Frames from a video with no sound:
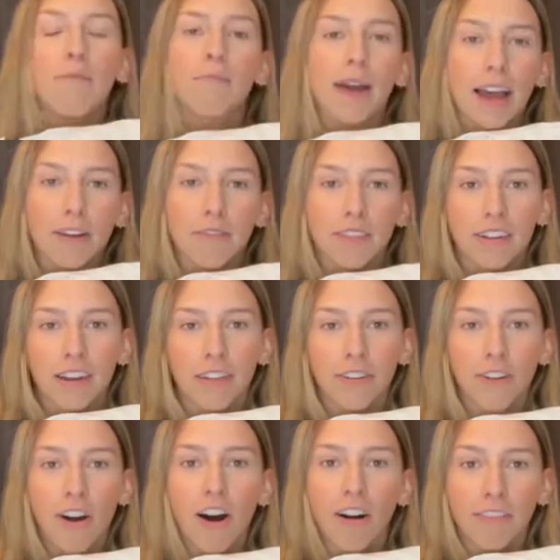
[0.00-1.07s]
back with another
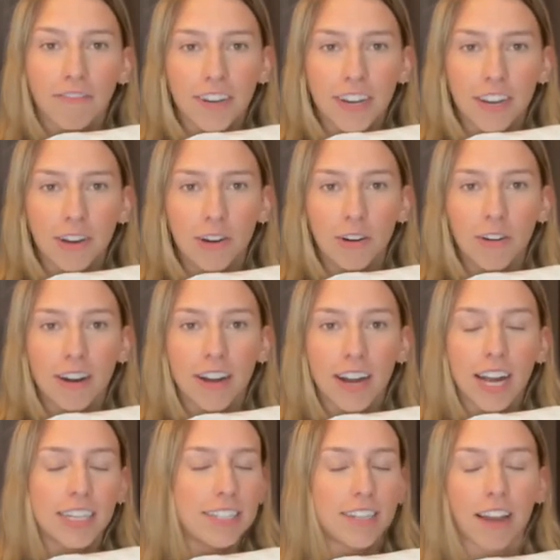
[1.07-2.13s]
haul video.
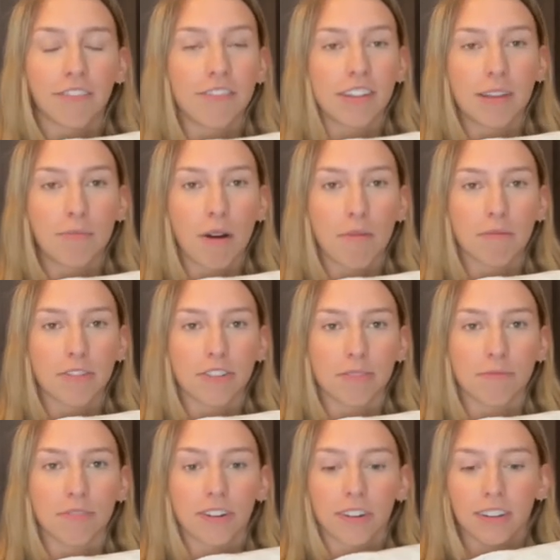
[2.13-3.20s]
I definitely bought more
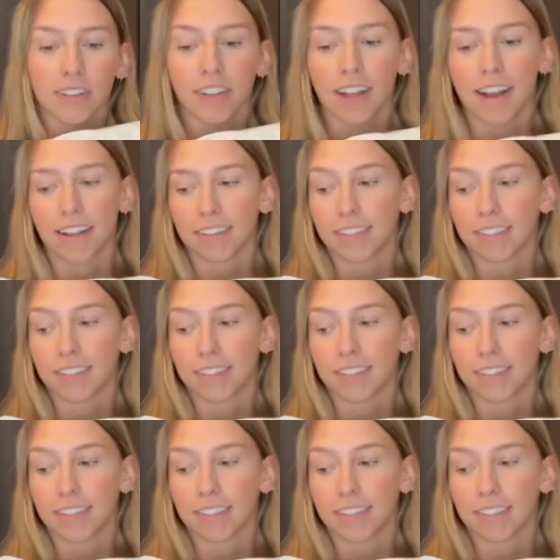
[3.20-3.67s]
Gymshark on the last